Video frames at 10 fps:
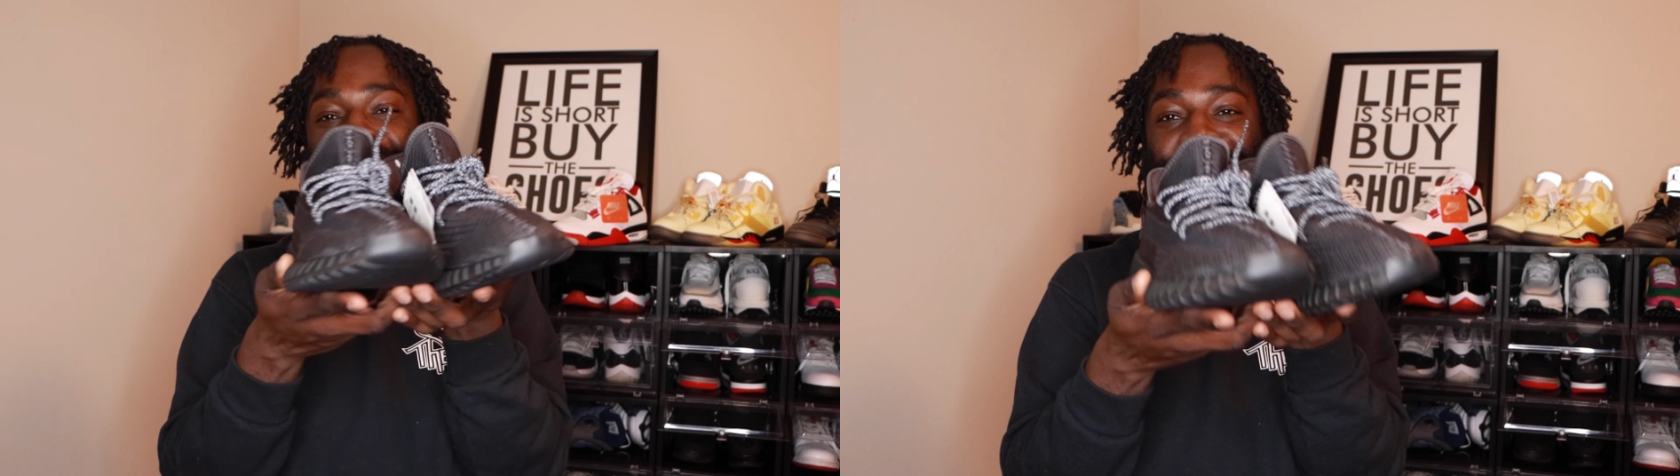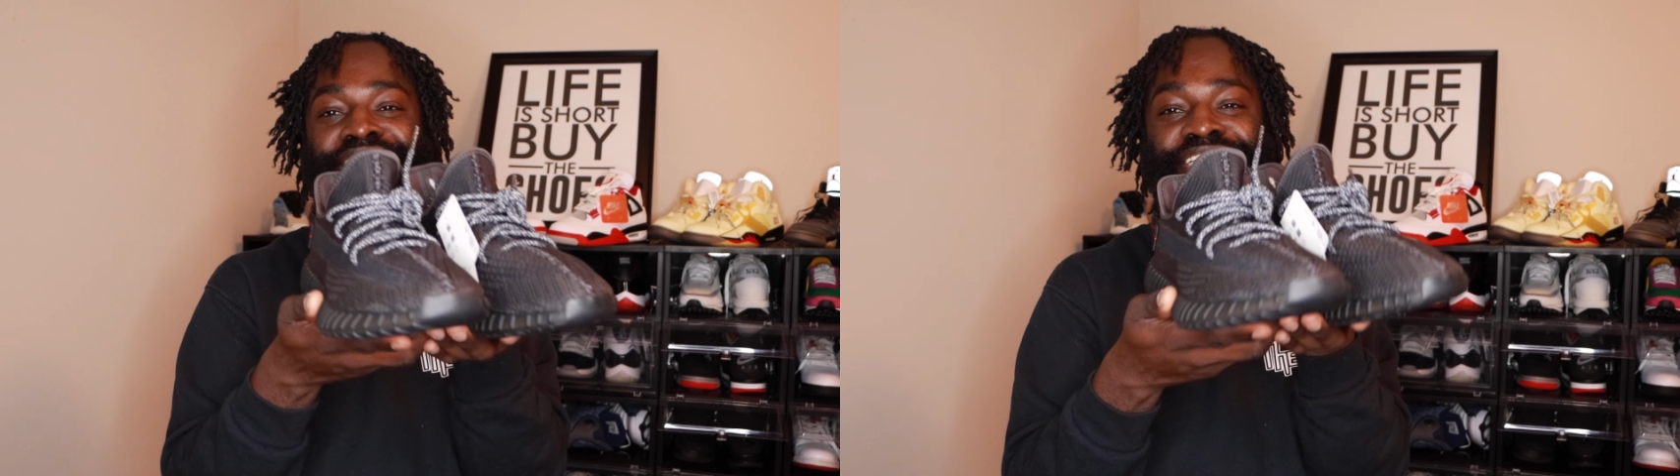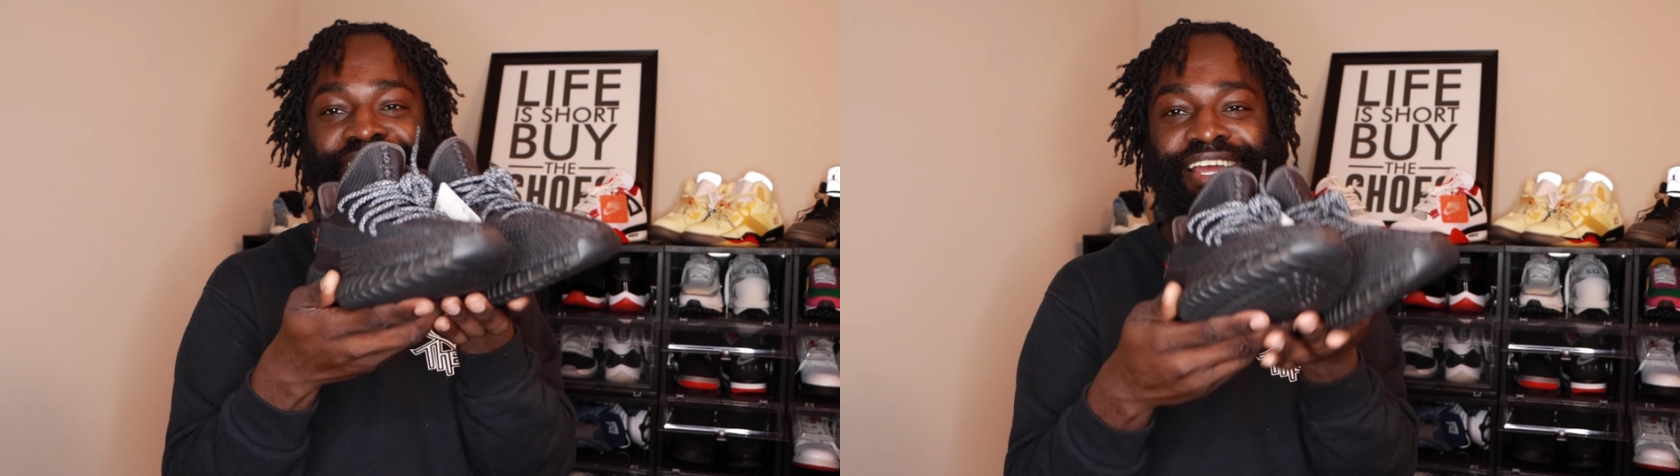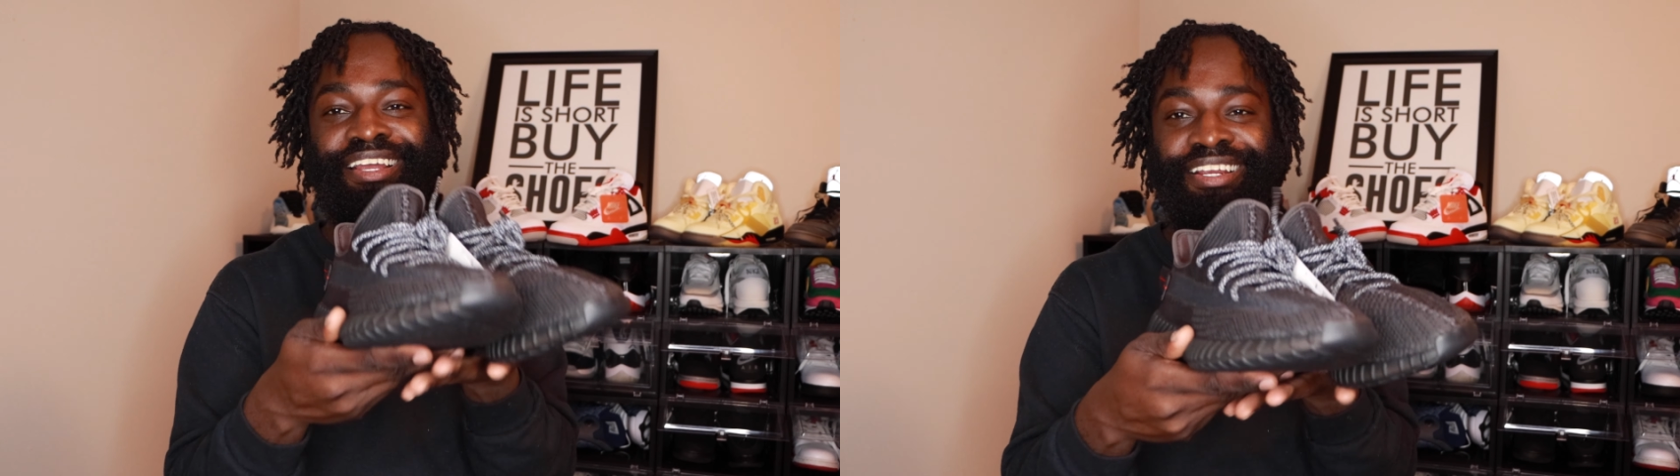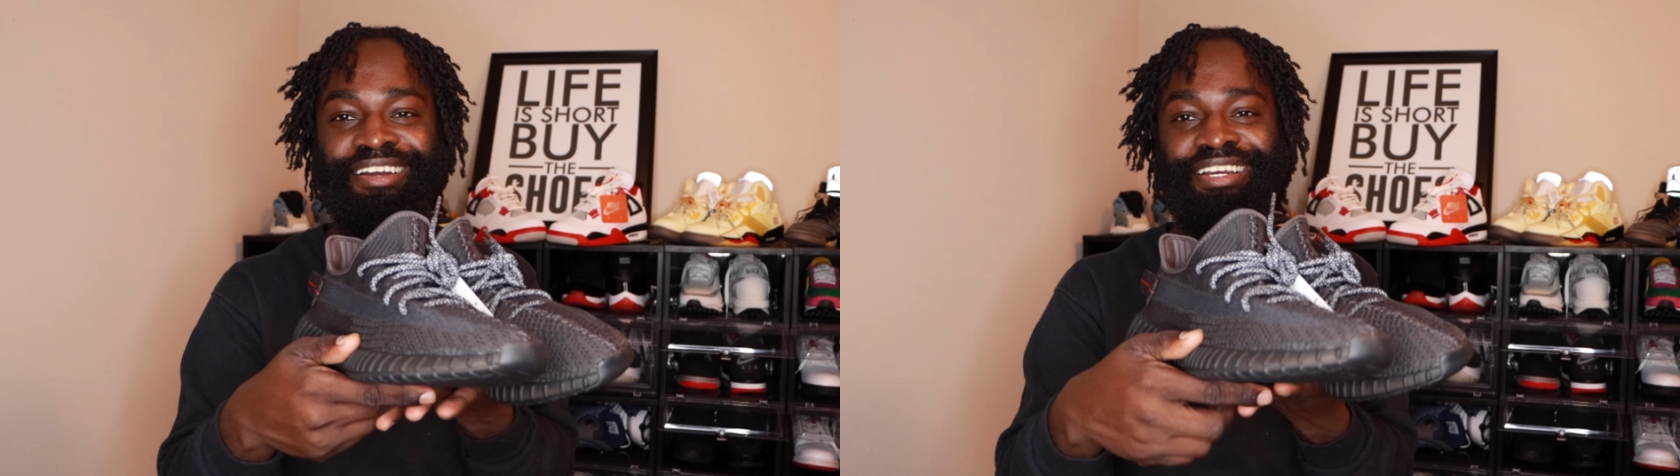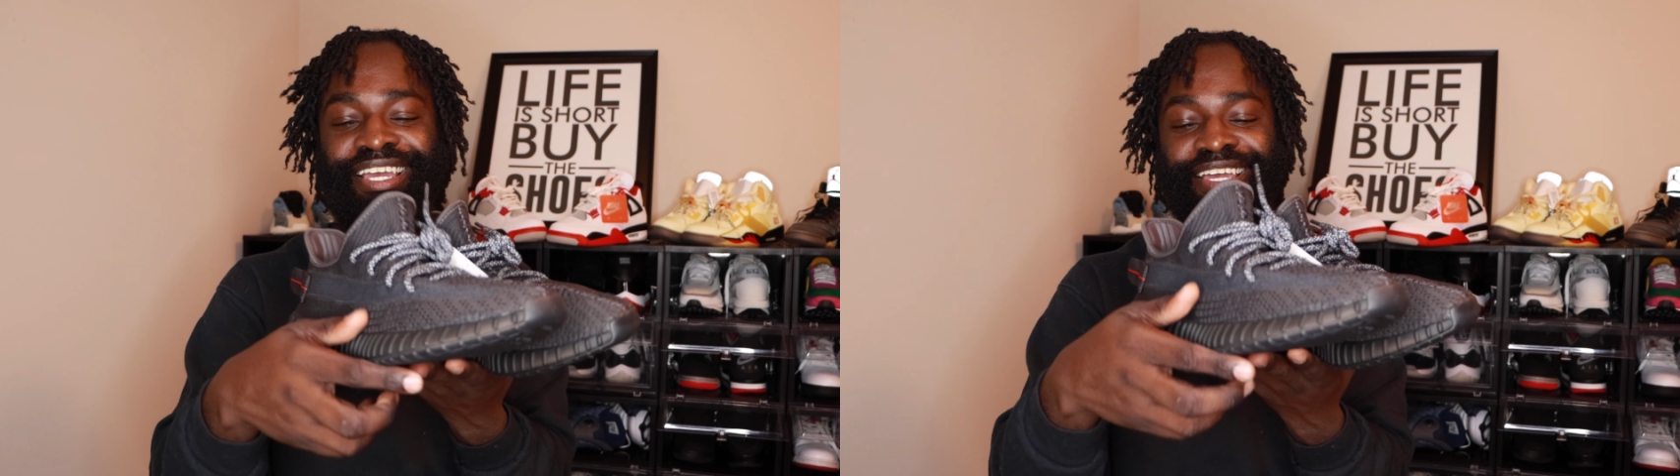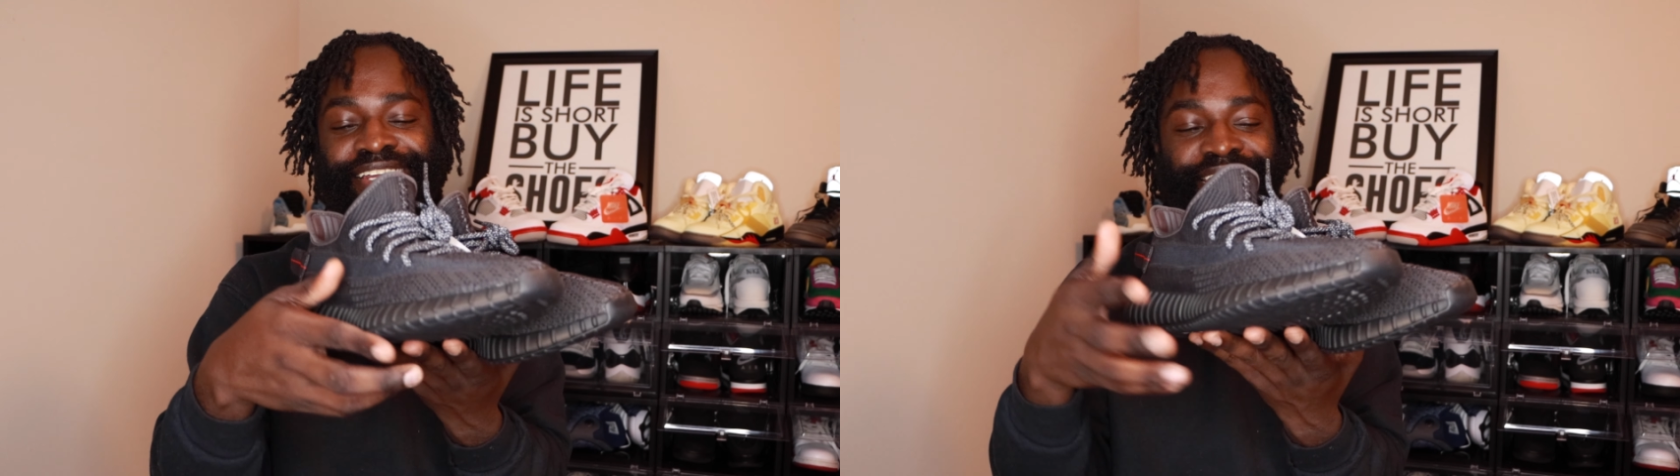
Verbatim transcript: Breds right here, okay?